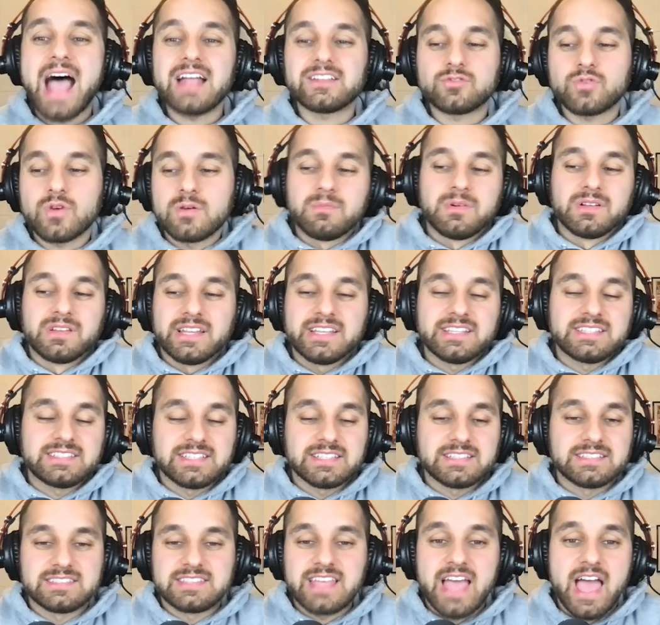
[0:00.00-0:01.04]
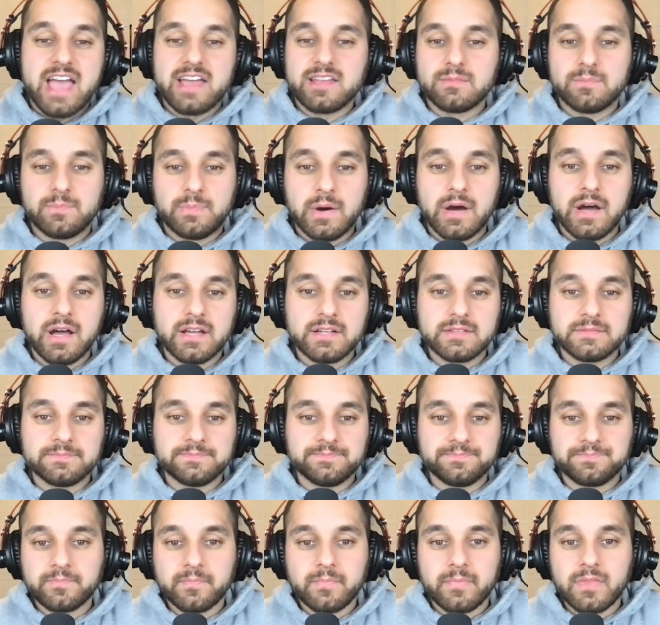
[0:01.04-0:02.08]
That's what Melissa said, but
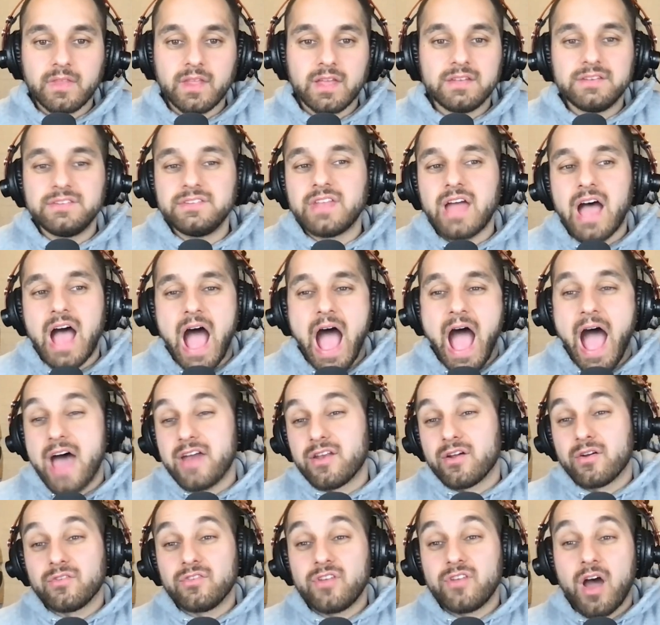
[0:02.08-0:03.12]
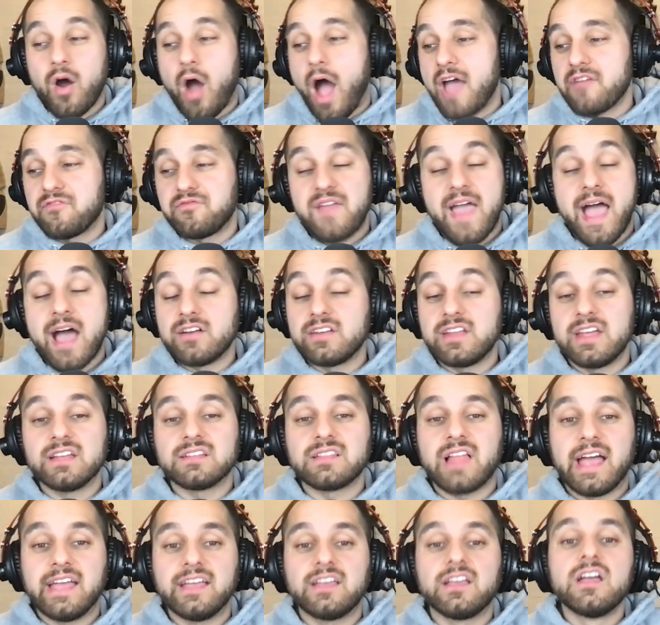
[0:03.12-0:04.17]
no, I don't know. I found
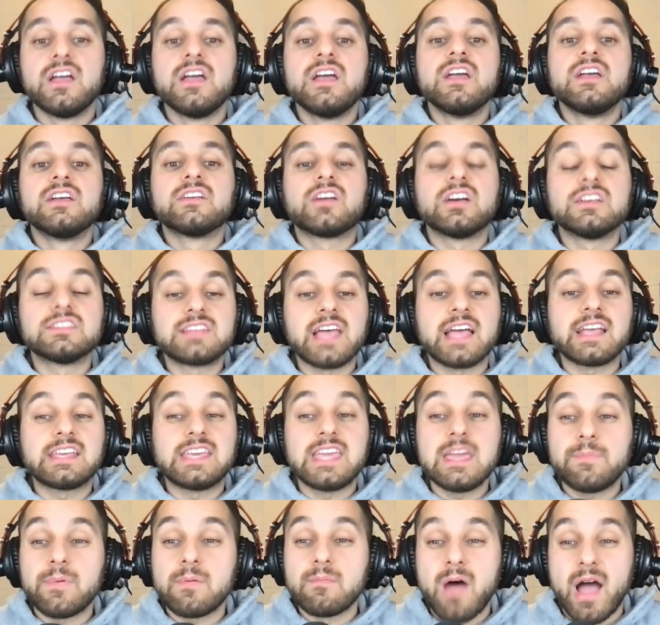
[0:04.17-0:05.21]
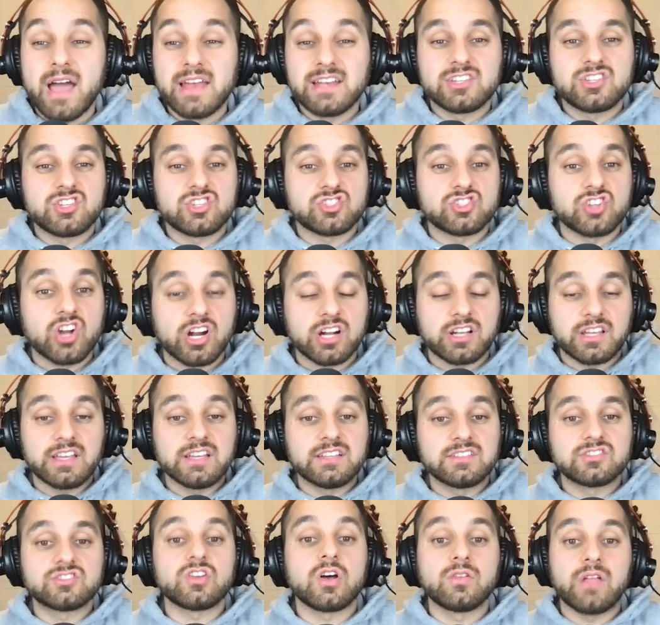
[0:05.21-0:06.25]
it like, because like keep in mind it's
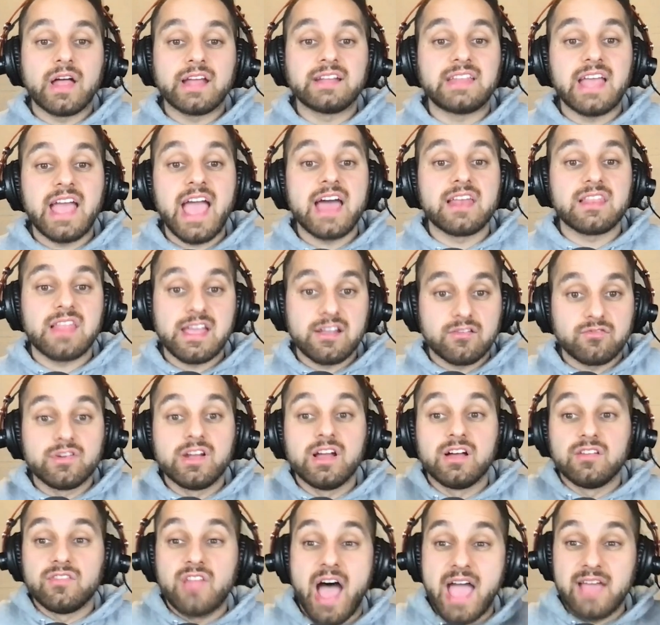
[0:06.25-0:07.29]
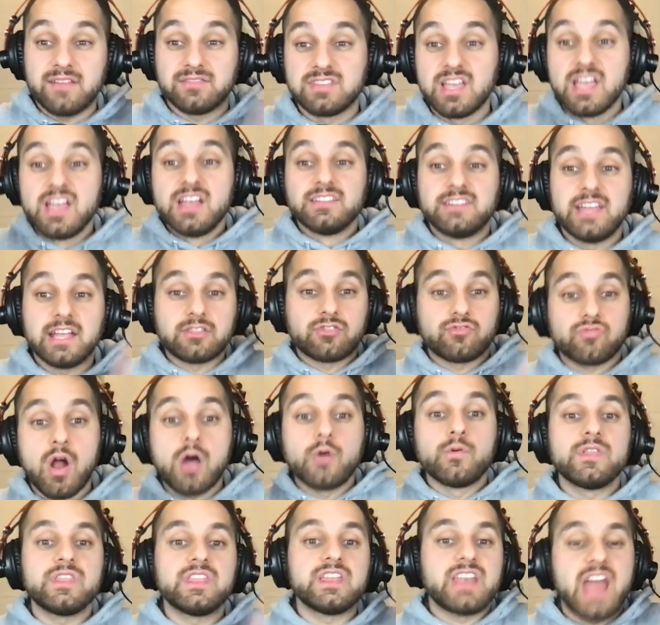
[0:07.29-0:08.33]
circus, so like they had like real knives. They
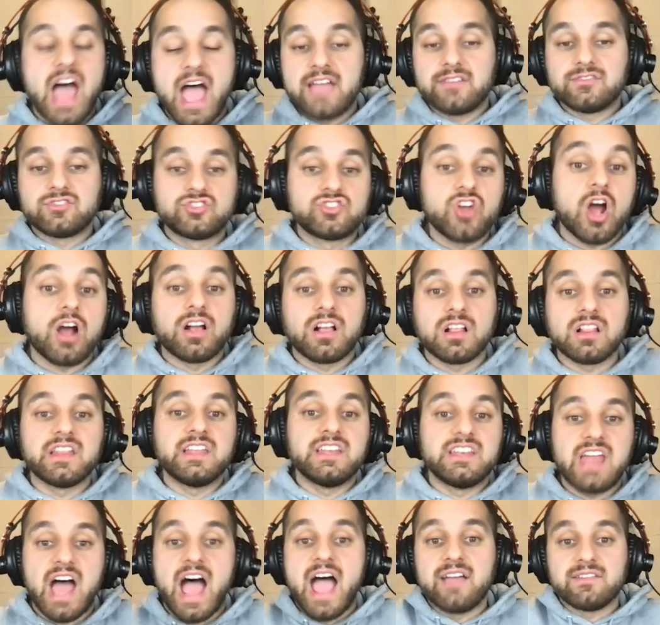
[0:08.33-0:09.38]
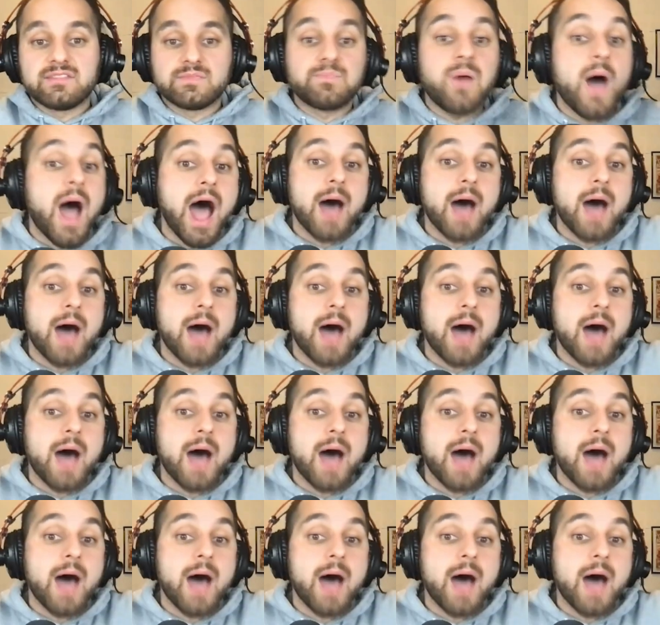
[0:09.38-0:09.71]
throw in the knives, juggling knives,